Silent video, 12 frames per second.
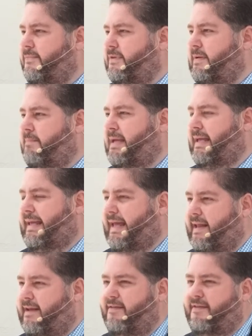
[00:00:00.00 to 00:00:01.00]
to
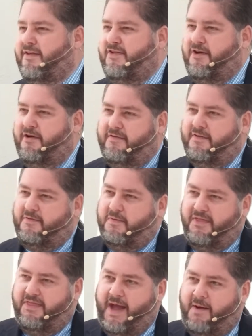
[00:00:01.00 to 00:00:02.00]
begin the service
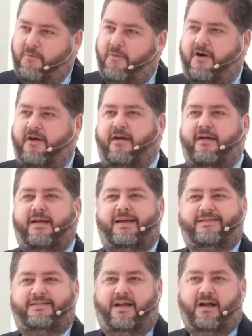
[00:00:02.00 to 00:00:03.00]
with that word
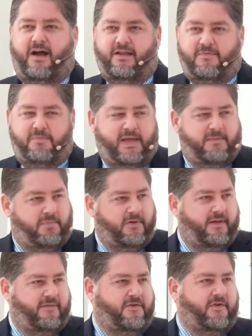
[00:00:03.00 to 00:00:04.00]
to God's
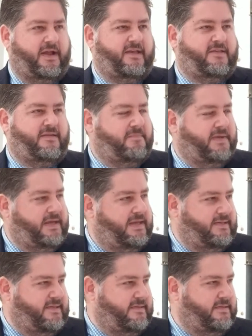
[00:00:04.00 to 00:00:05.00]
people of grace and
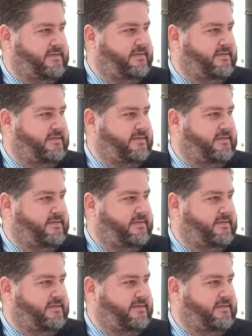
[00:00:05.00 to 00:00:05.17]
peace.